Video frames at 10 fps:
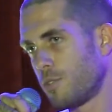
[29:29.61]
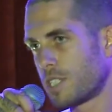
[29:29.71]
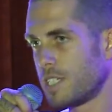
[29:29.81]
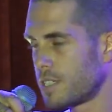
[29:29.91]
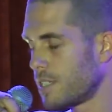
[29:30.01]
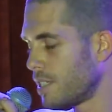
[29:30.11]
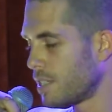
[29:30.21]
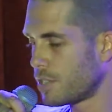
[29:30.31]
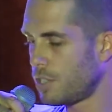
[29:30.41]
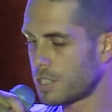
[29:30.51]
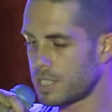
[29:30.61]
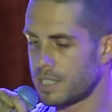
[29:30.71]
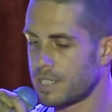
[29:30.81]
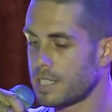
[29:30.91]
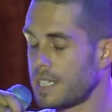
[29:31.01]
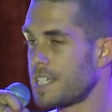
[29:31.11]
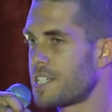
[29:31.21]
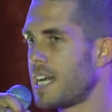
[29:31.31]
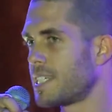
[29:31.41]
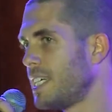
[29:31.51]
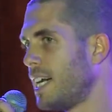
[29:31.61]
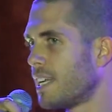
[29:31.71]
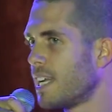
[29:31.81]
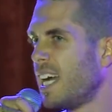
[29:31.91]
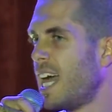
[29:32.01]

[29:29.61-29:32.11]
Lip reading: walked into the talk, and they sat down.